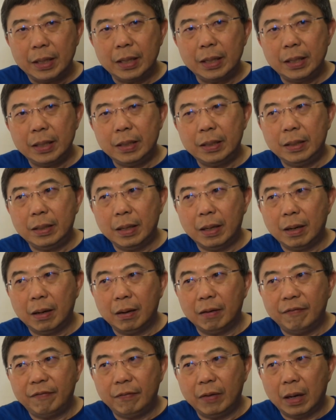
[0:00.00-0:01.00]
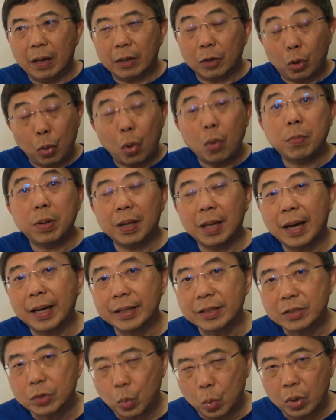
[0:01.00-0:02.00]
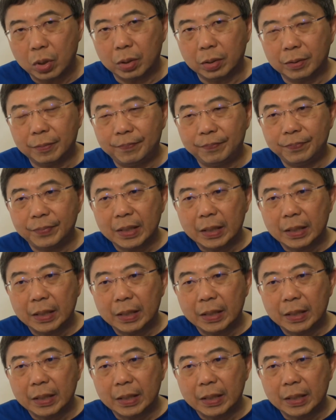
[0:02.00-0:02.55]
in a globalized world.